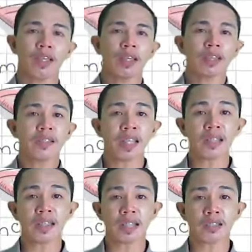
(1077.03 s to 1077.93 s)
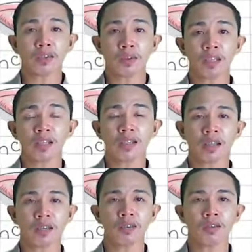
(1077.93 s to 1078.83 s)
Since the scores
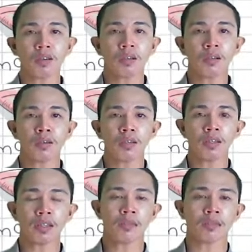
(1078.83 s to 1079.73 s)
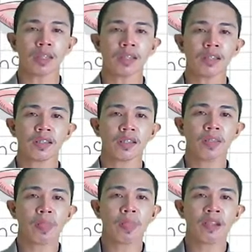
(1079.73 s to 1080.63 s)
are all whole numbers,
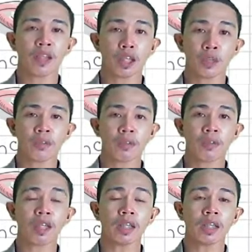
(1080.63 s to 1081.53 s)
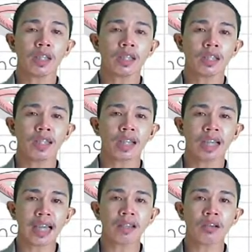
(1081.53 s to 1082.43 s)
therefore, the
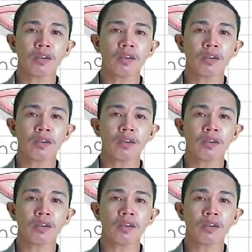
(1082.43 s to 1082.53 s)
cut-off